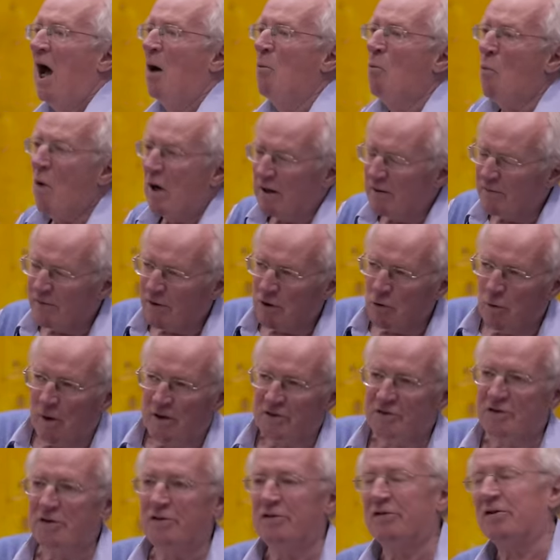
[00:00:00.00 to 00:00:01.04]
And one of the
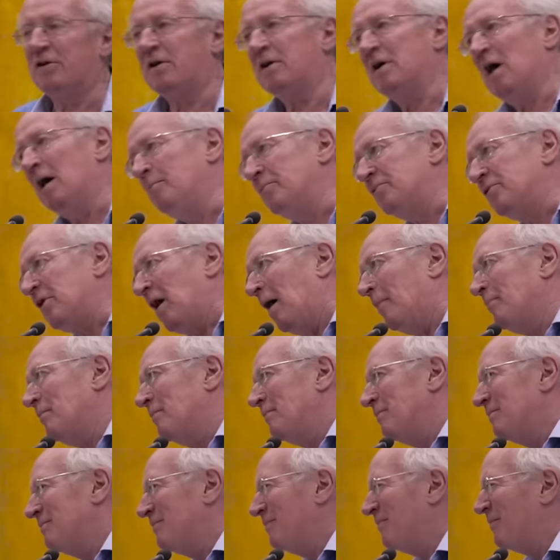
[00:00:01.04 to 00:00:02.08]
questions that comes up
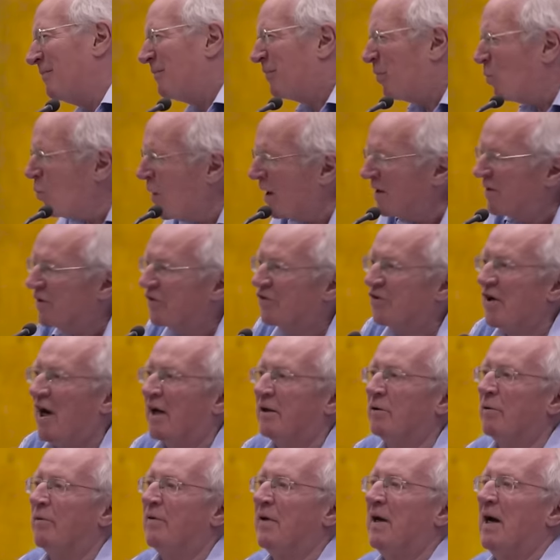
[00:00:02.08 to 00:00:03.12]
from one
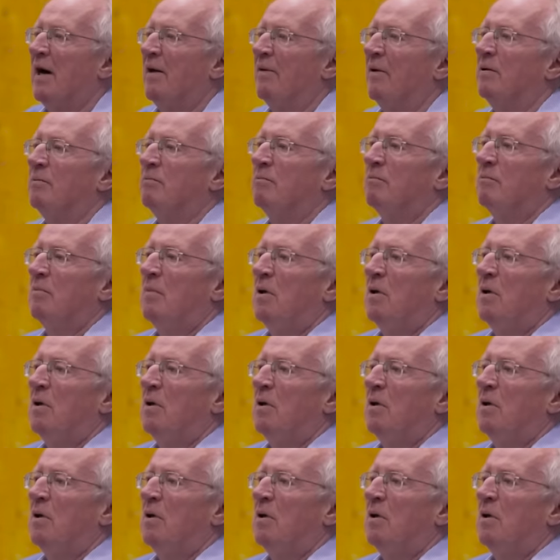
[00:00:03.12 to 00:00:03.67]
side or the other,